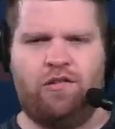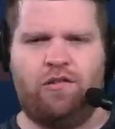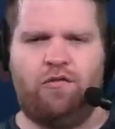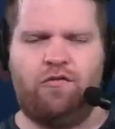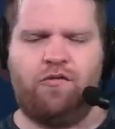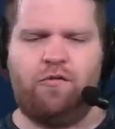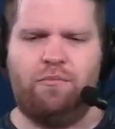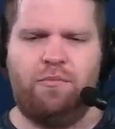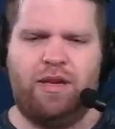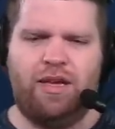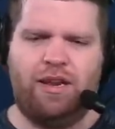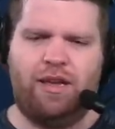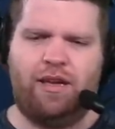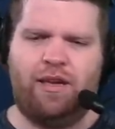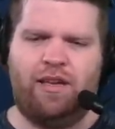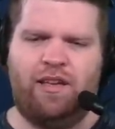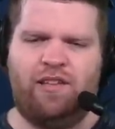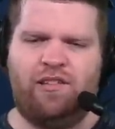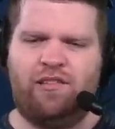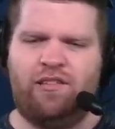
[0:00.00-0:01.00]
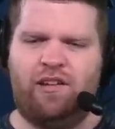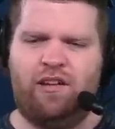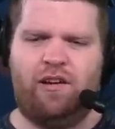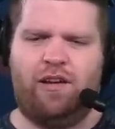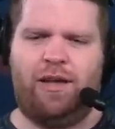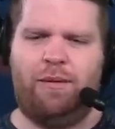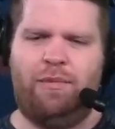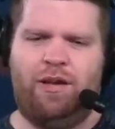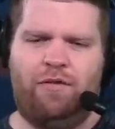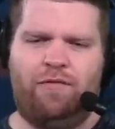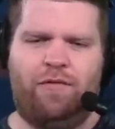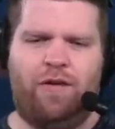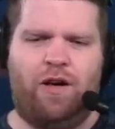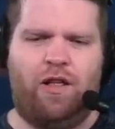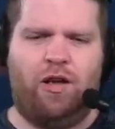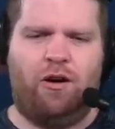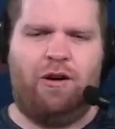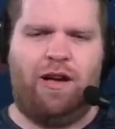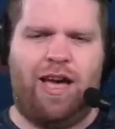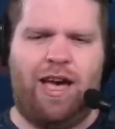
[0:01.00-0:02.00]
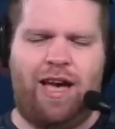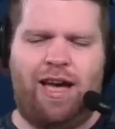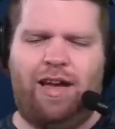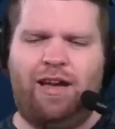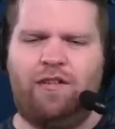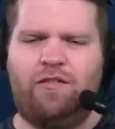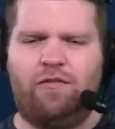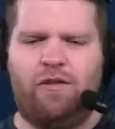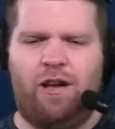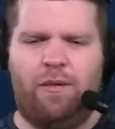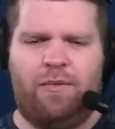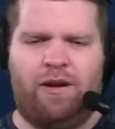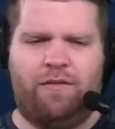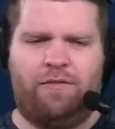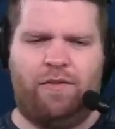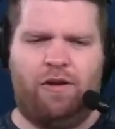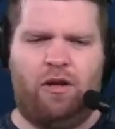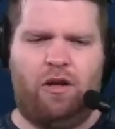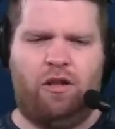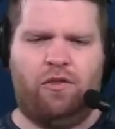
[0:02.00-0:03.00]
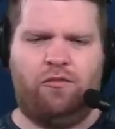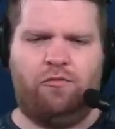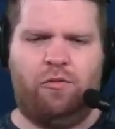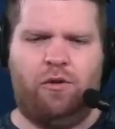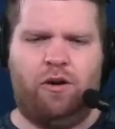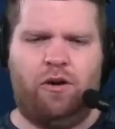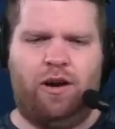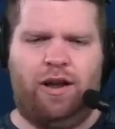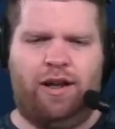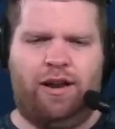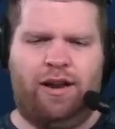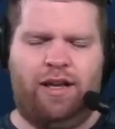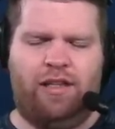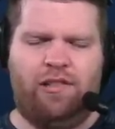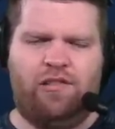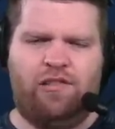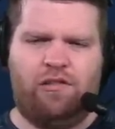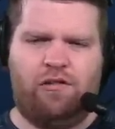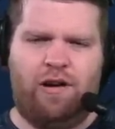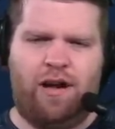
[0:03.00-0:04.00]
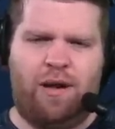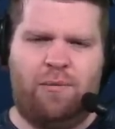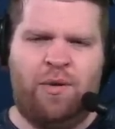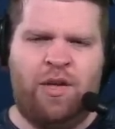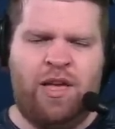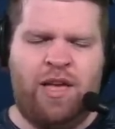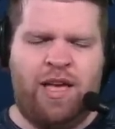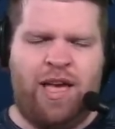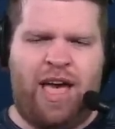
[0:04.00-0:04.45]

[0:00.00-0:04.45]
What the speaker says: Social media is here. Give me a follow at HGramNFL on Twitter and Instagram.